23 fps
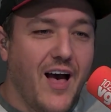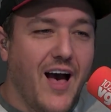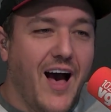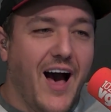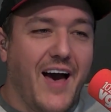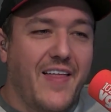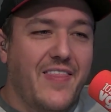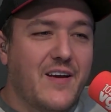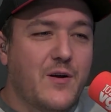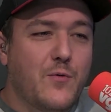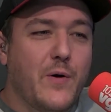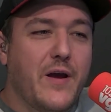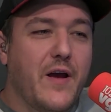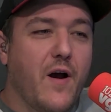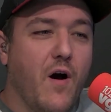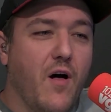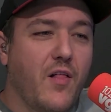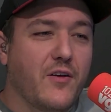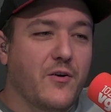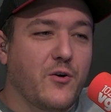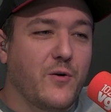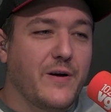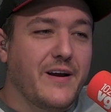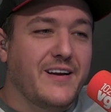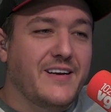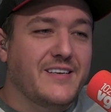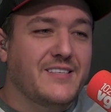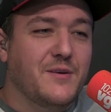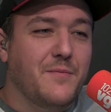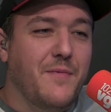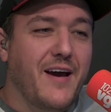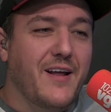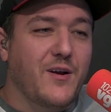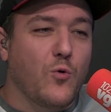I think we all agree. It
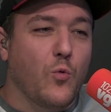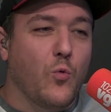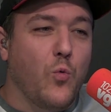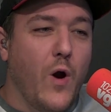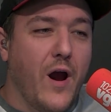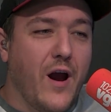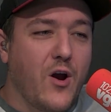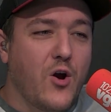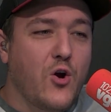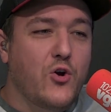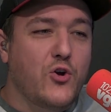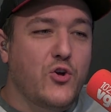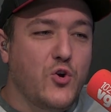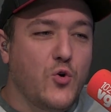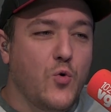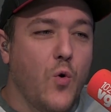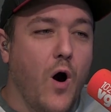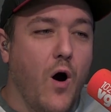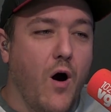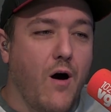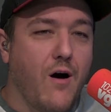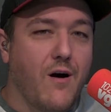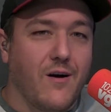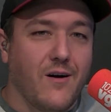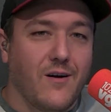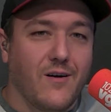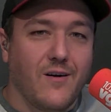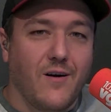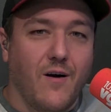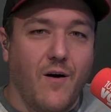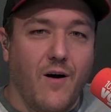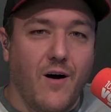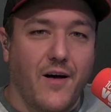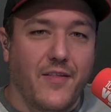doesn't matter where you are
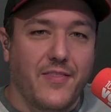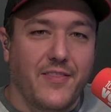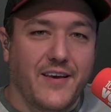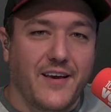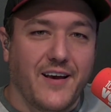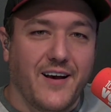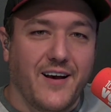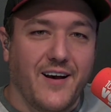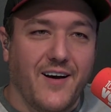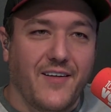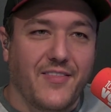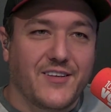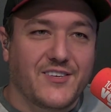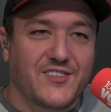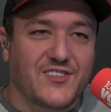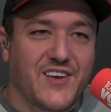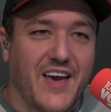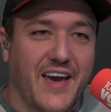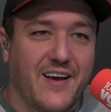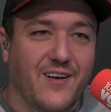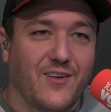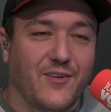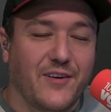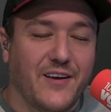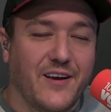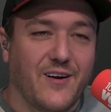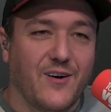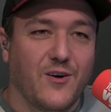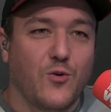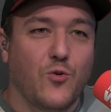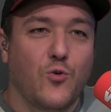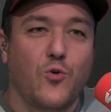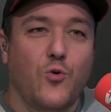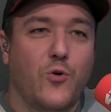on the scale
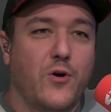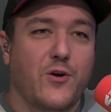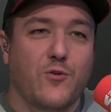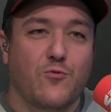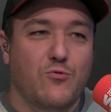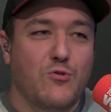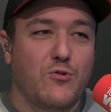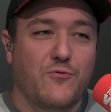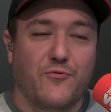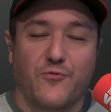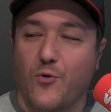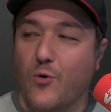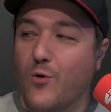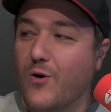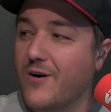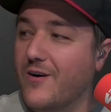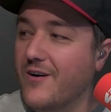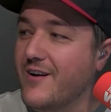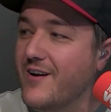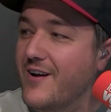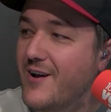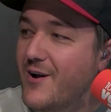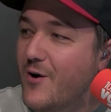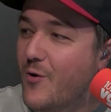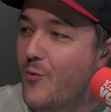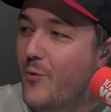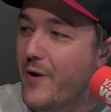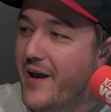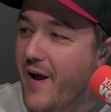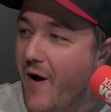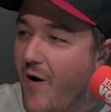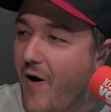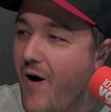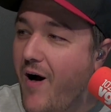here, who you root for.
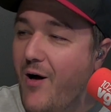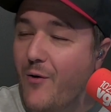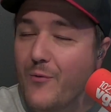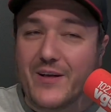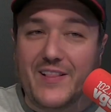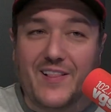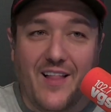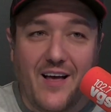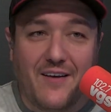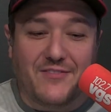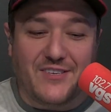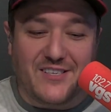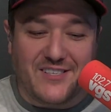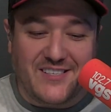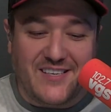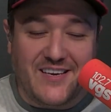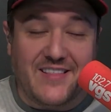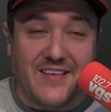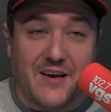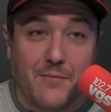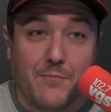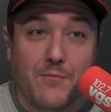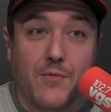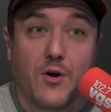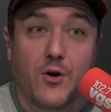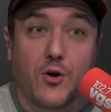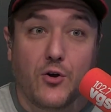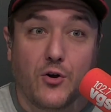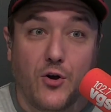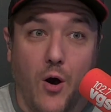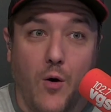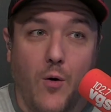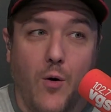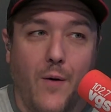We all would love to see them
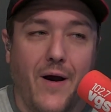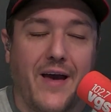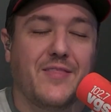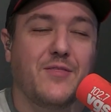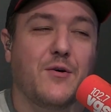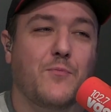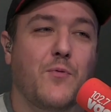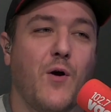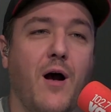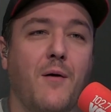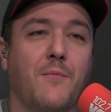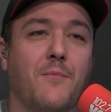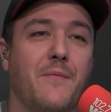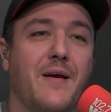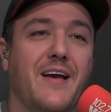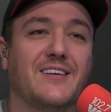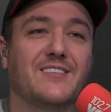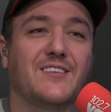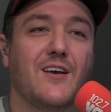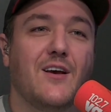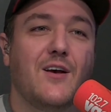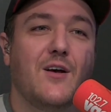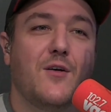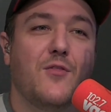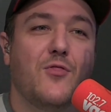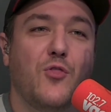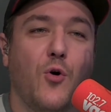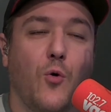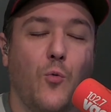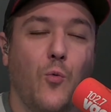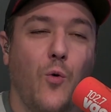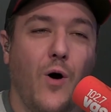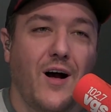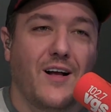go away. The problem is the
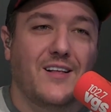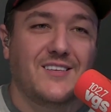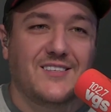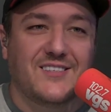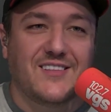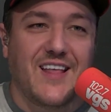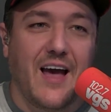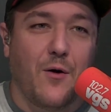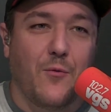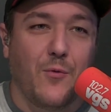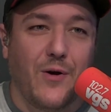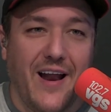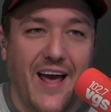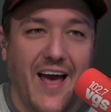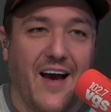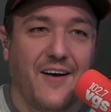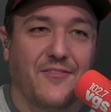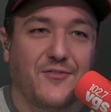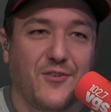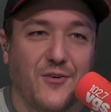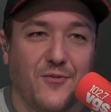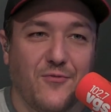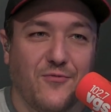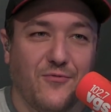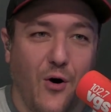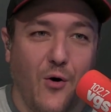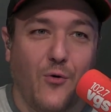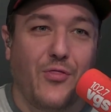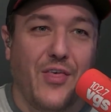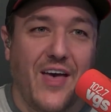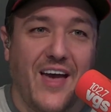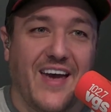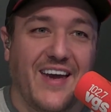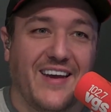ones that would have to
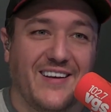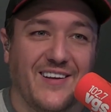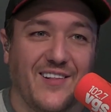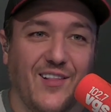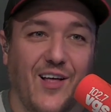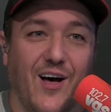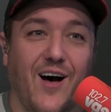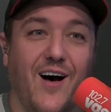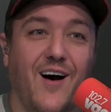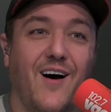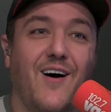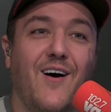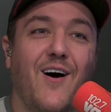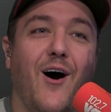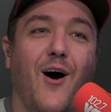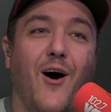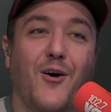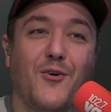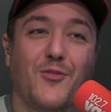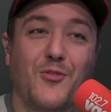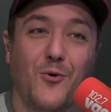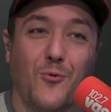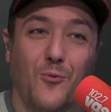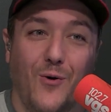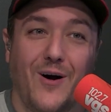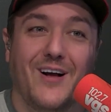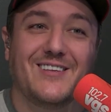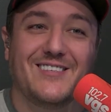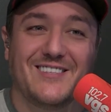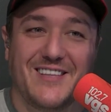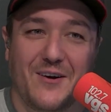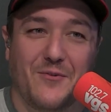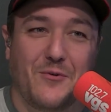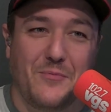vote that in the law are the
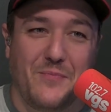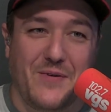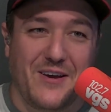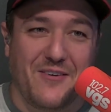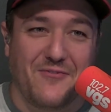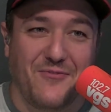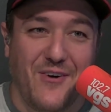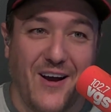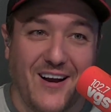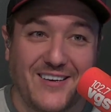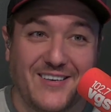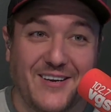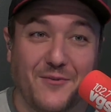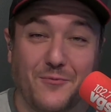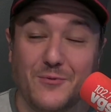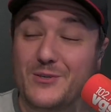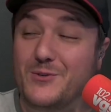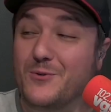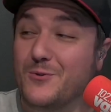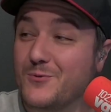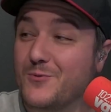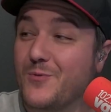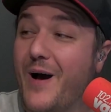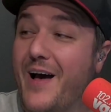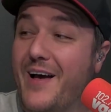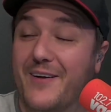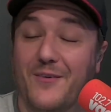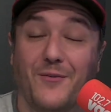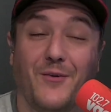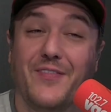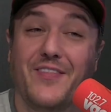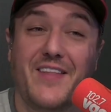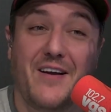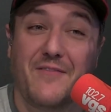ones that would be affected, which is why it
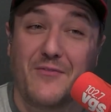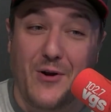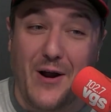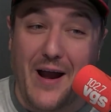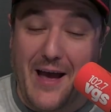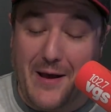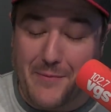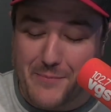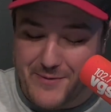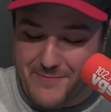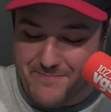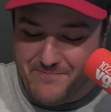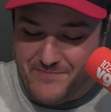will never happen.